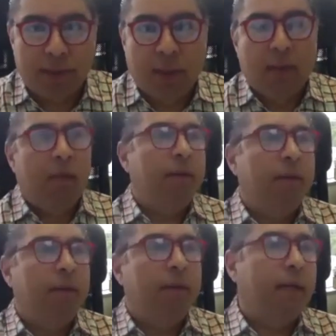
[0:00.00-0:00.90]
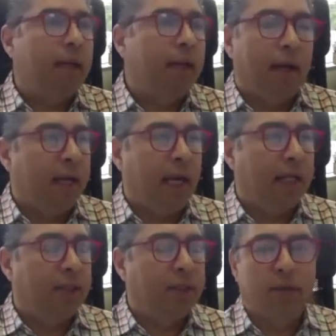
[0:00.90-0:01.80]
Maybe they
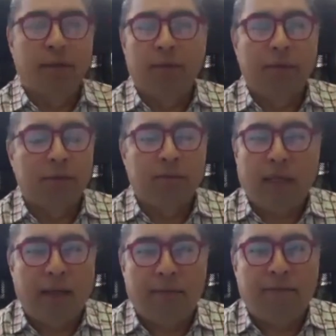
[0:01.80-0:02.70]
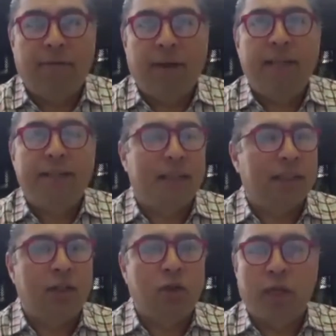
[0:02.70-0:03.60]
had to face a
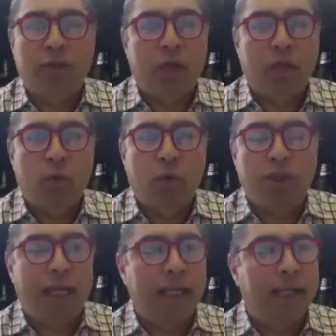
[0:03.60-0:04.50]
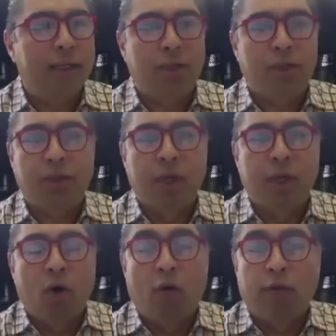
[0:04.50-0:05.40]
situation in which they needed to
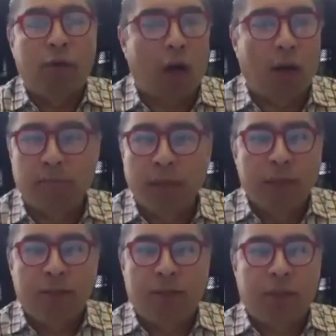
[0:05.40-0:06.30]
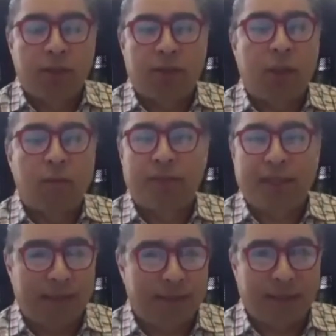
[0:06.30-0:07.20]
overcome certain
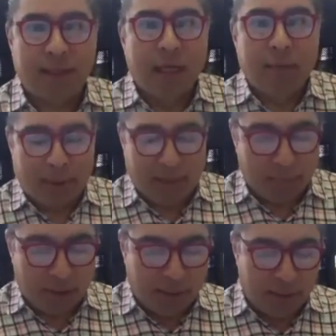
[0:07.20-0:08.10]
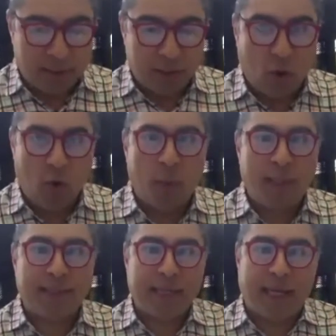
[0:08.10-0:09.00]
circumstances. But there's
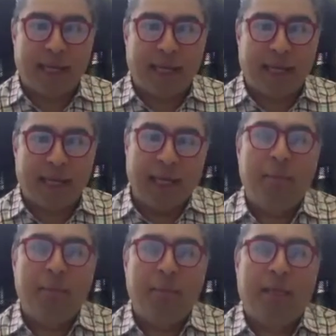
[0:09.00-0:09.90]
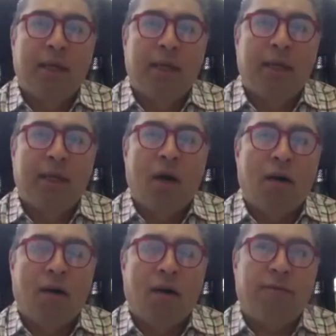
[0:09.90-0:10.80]
always an element of
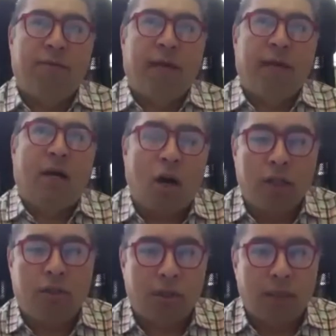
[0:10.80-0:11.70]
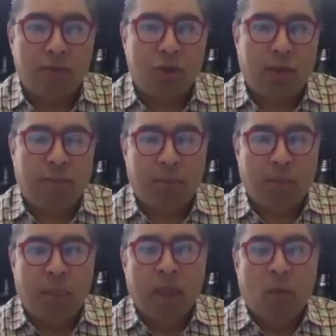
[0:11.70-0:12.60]
a hardship
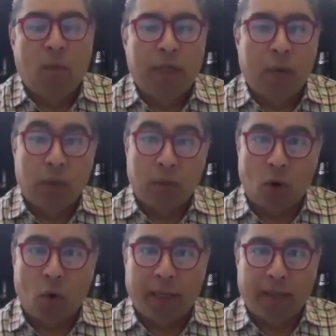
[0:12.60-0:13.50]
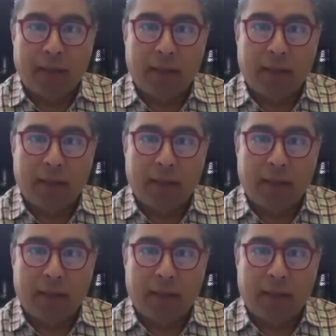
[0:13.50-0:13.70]
when they were growing.